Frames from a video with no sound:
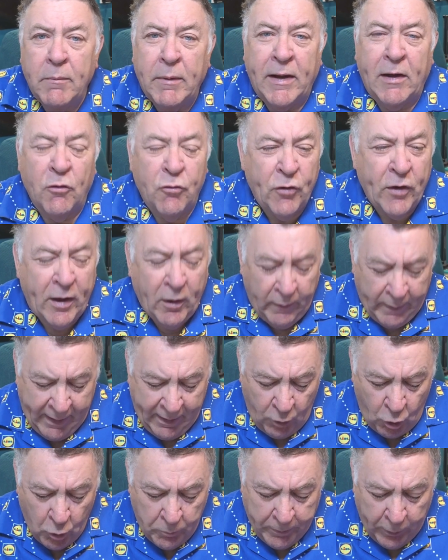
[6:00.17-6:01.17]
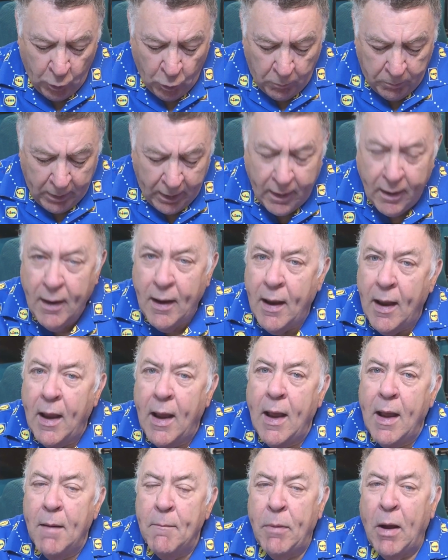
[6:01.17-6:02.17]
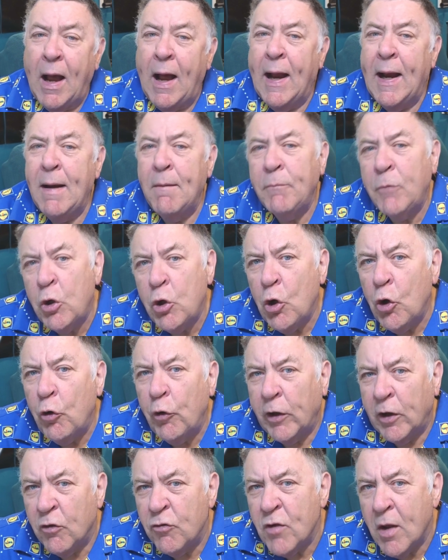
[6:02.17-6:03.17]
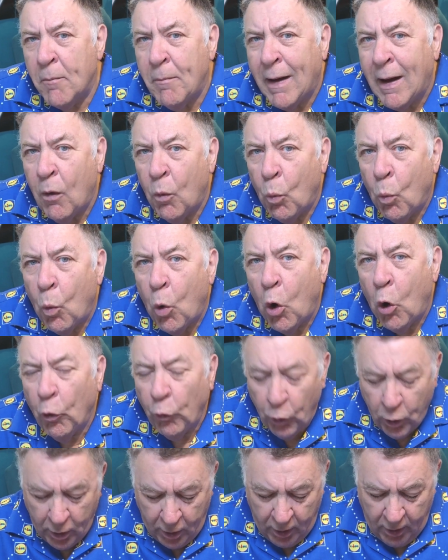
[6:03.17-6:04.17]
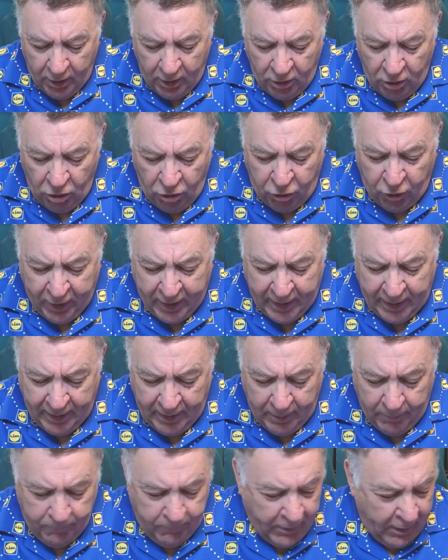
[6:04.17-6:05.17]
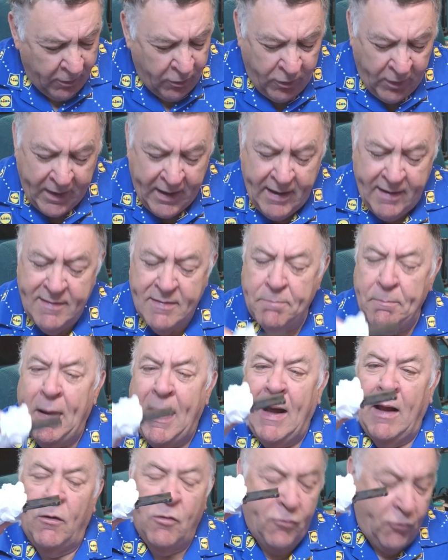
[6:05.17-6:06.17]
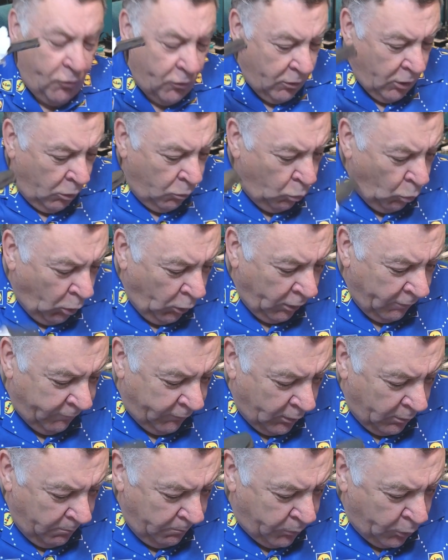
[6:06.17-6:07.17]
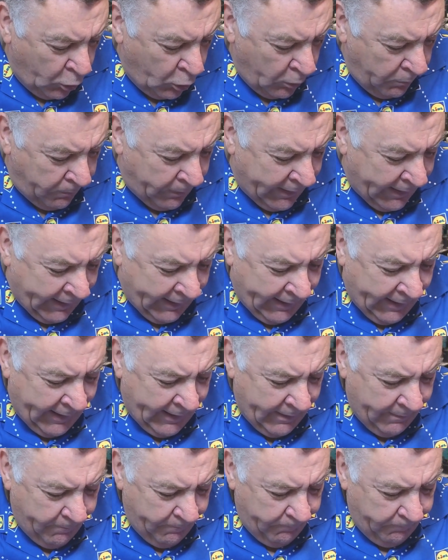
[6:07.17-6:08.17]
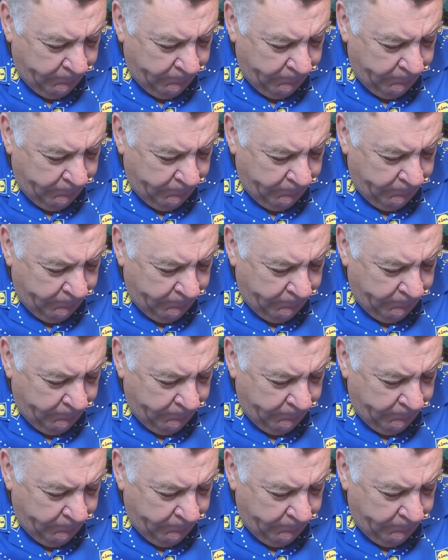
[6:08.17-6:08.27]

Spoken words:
But you'll see all that coming up. But I am curious about one thing. These pads, on one of them per pair,